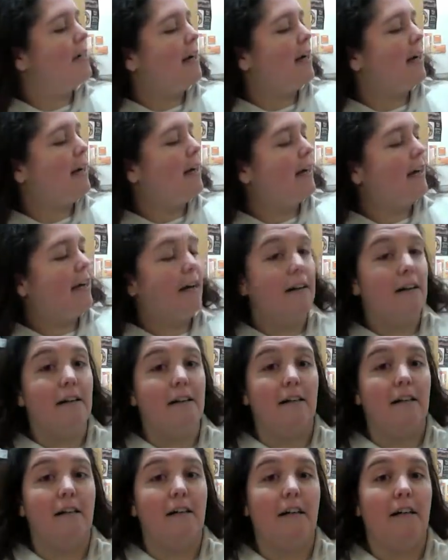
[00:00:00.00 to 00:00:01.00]

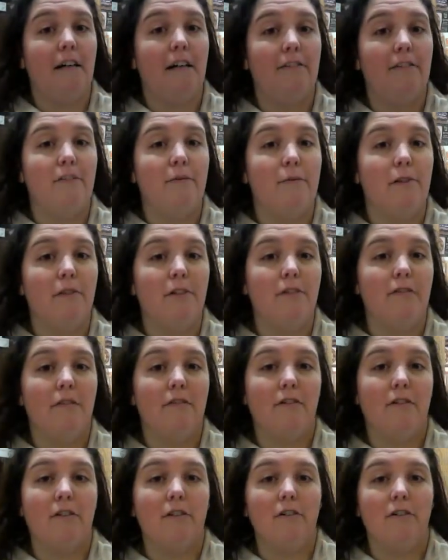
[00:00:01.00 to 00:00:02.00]
And if you want, you've
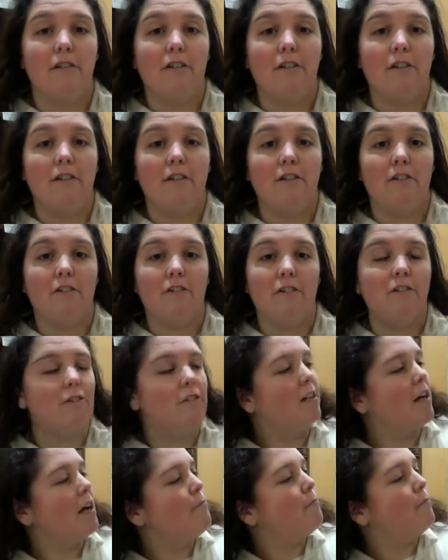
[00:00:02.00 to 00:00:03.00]
even got the shots
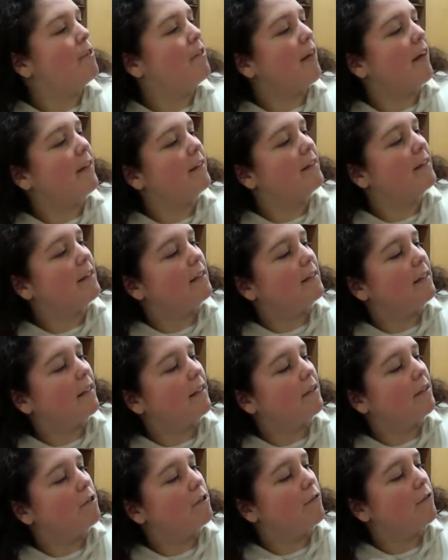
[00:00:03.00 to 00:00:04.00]
to come with that. So that's
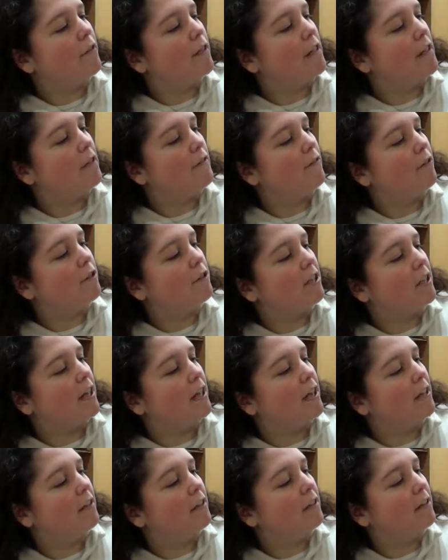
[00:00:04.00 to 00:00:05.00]
like a toffee
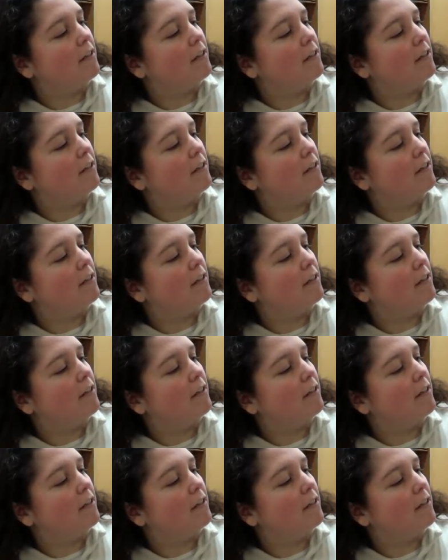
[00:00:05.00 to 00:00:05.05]
vodka.